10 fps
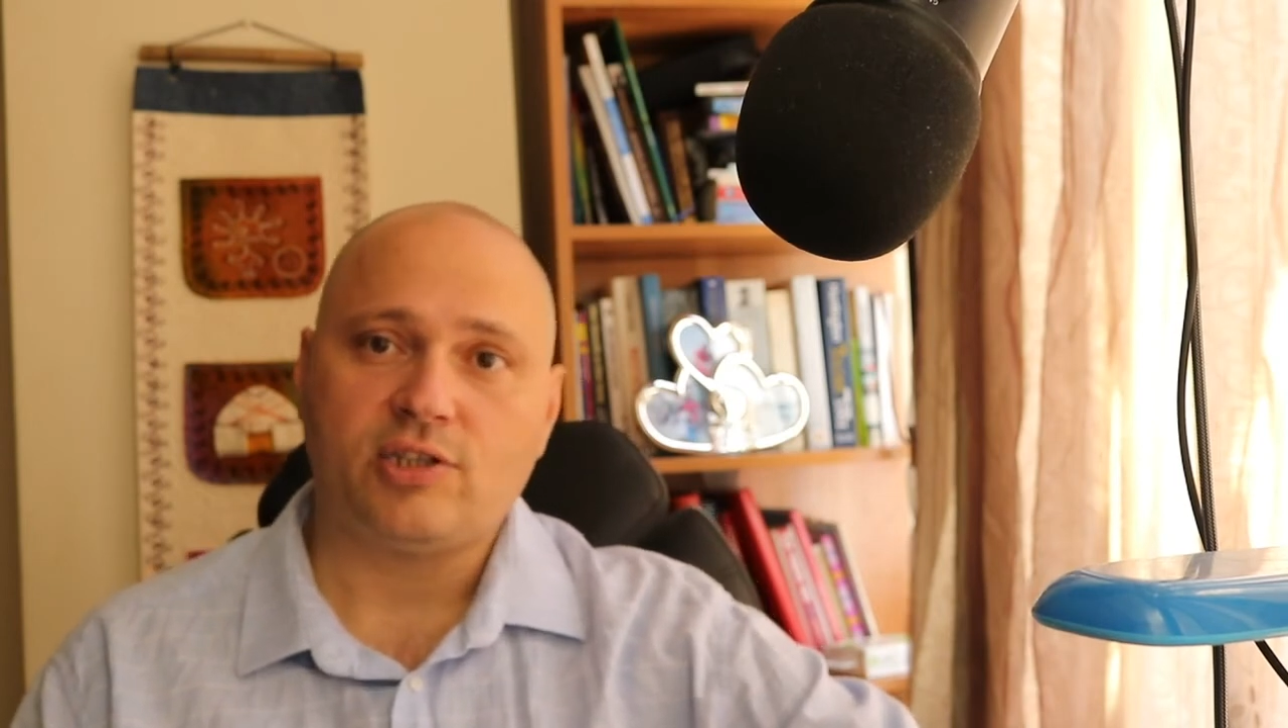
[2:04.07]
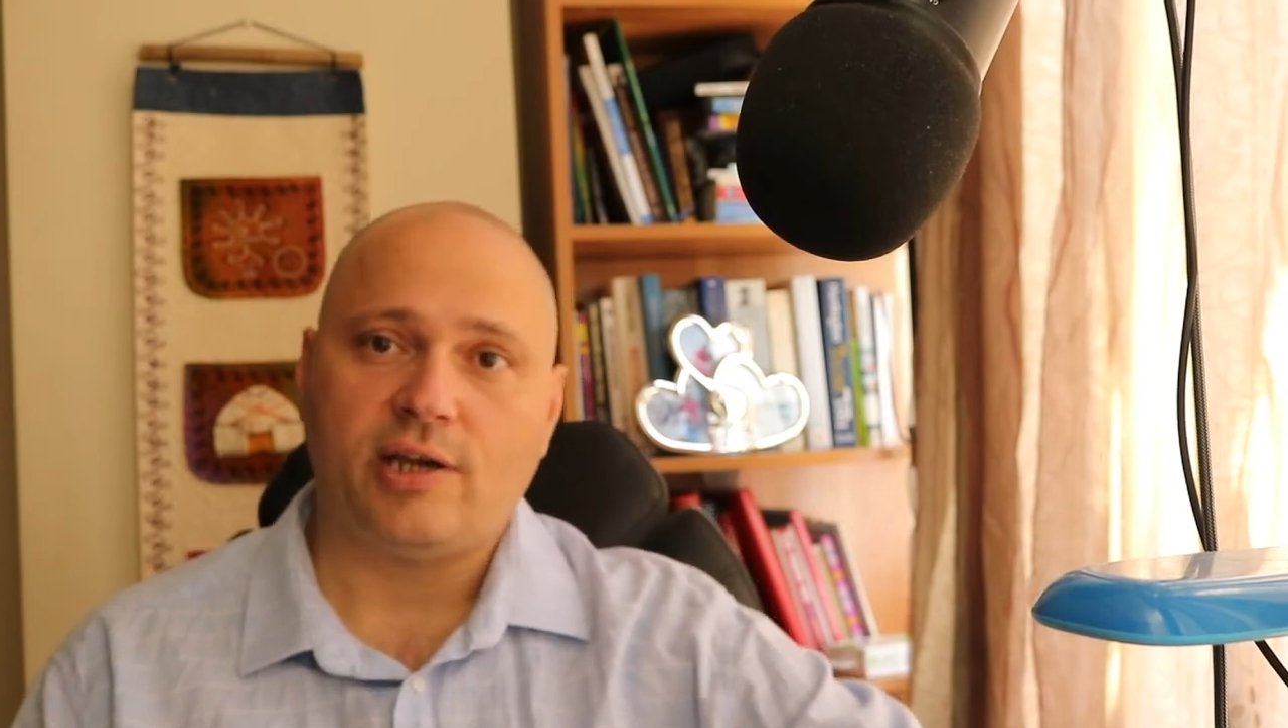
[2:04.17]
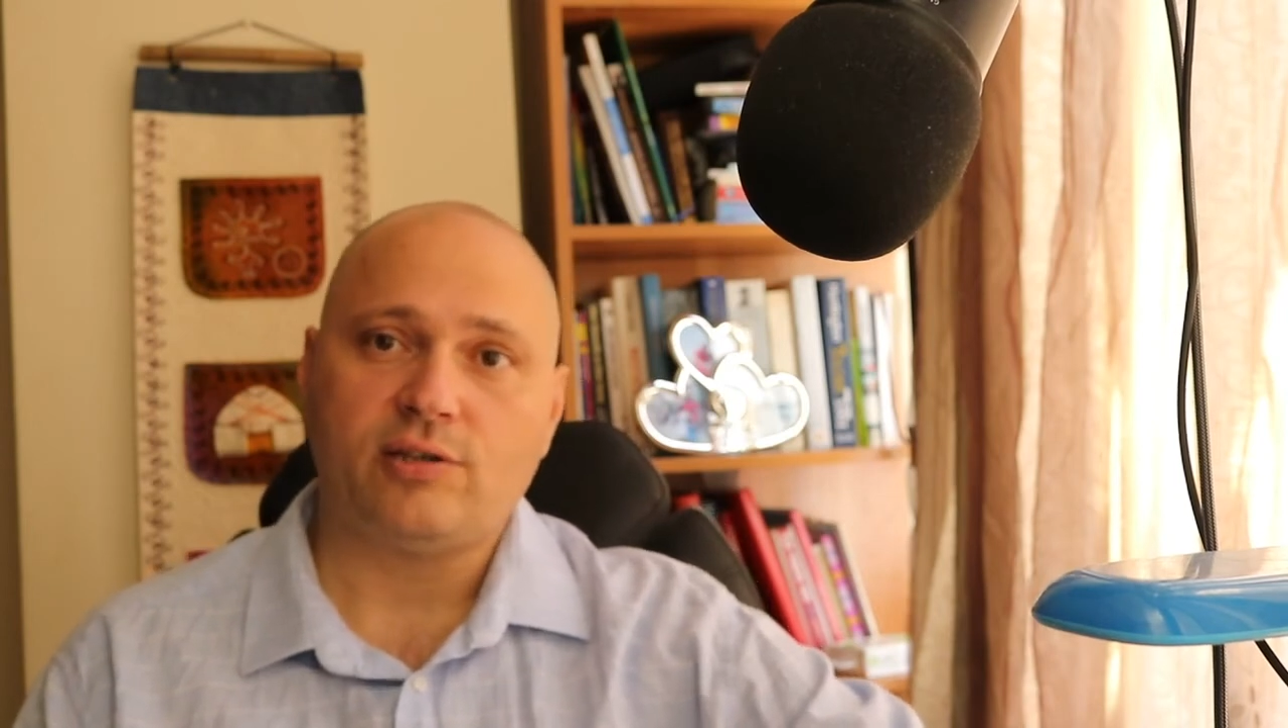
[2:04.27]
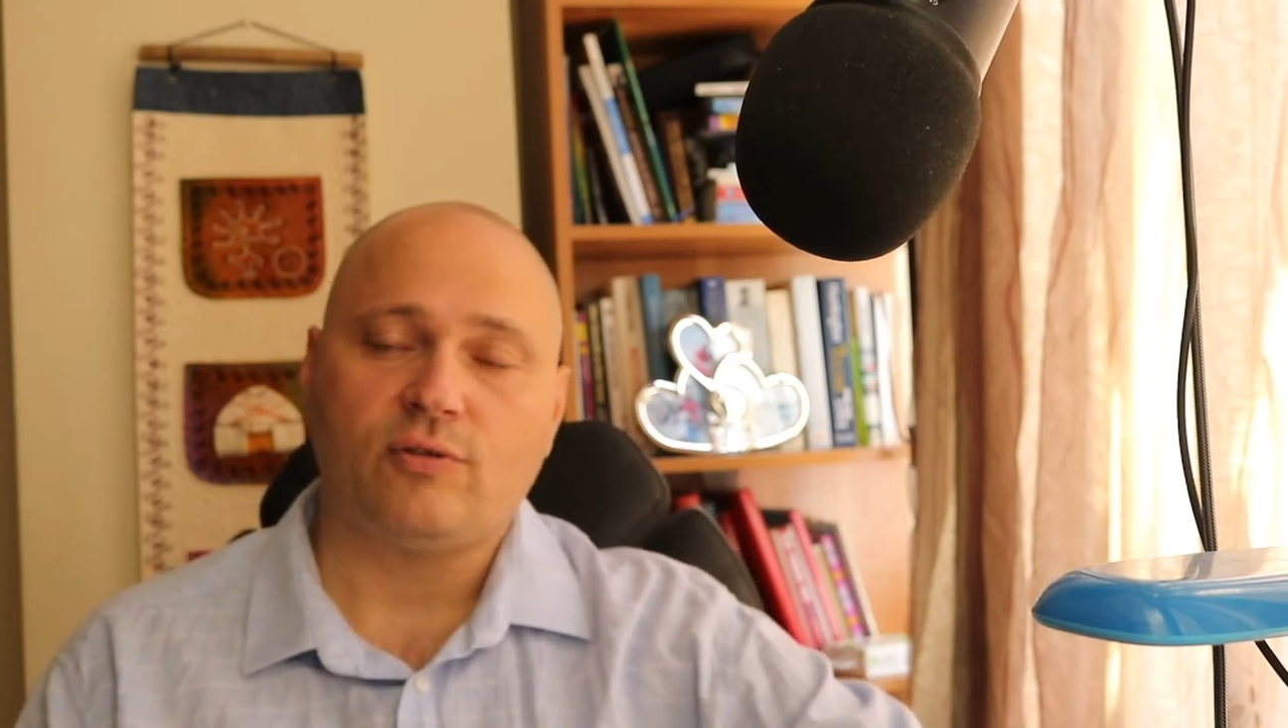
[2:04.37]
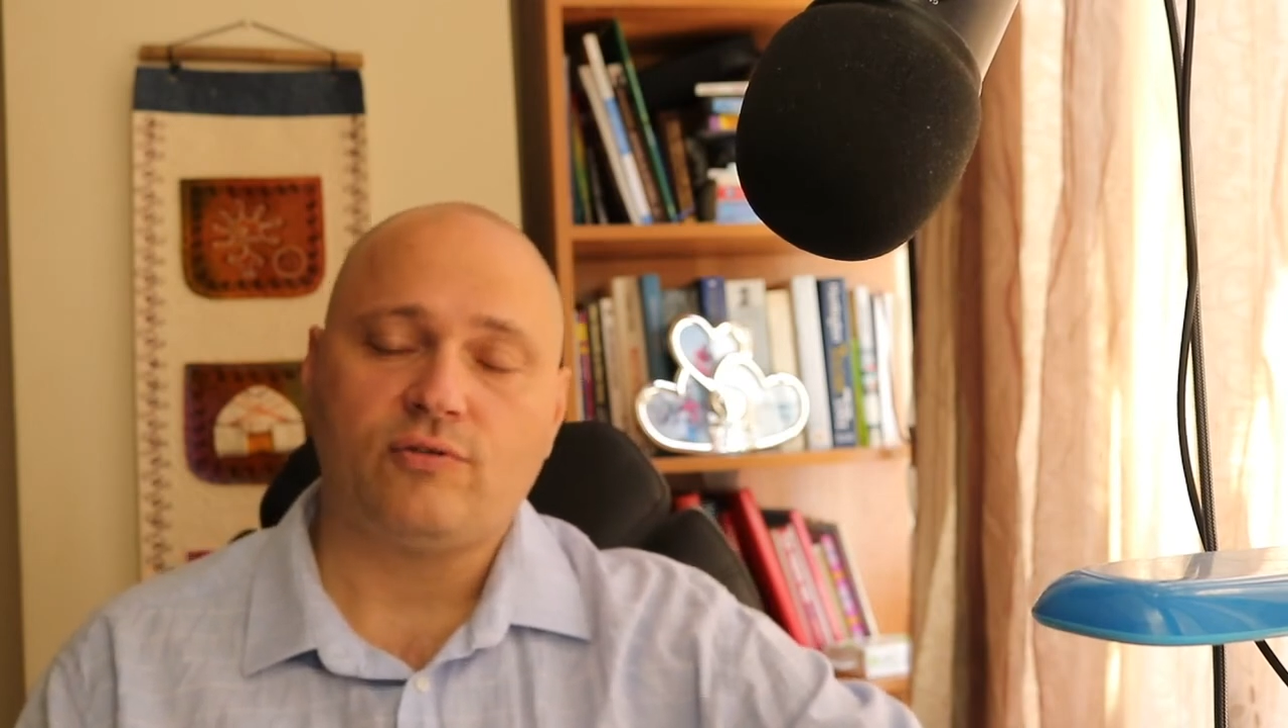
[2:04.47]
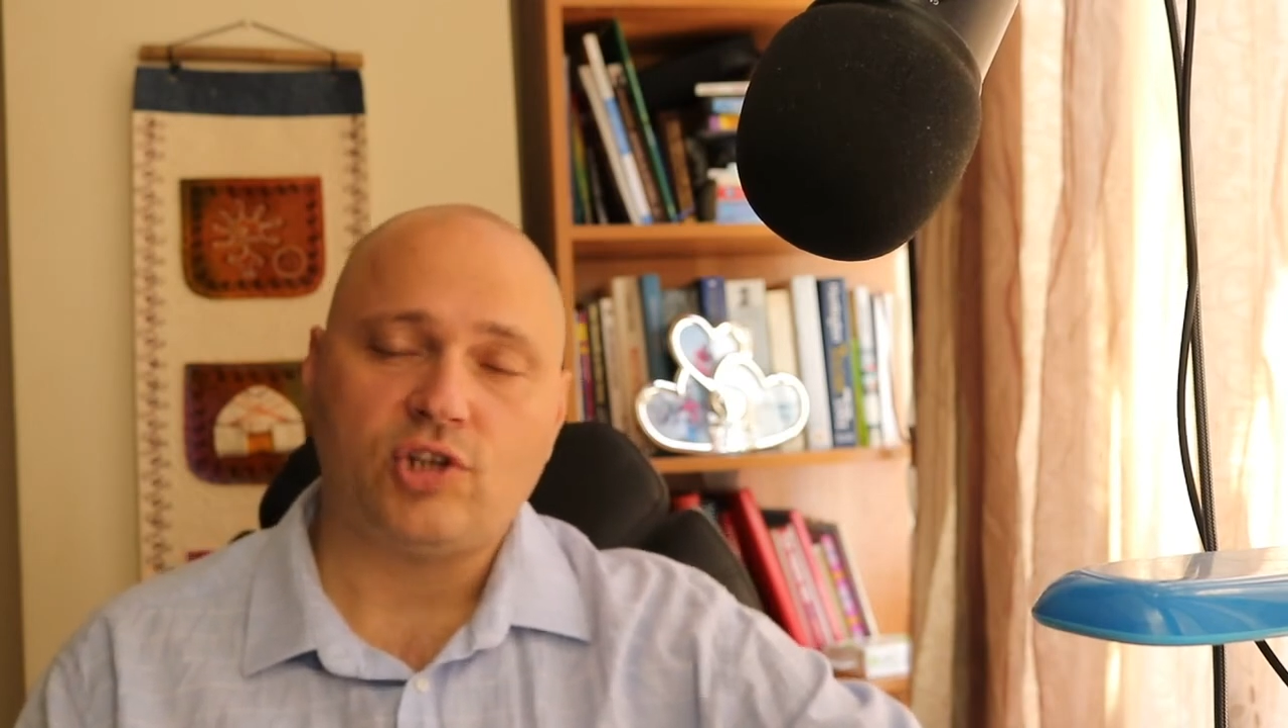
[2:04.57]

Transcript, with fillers: signs of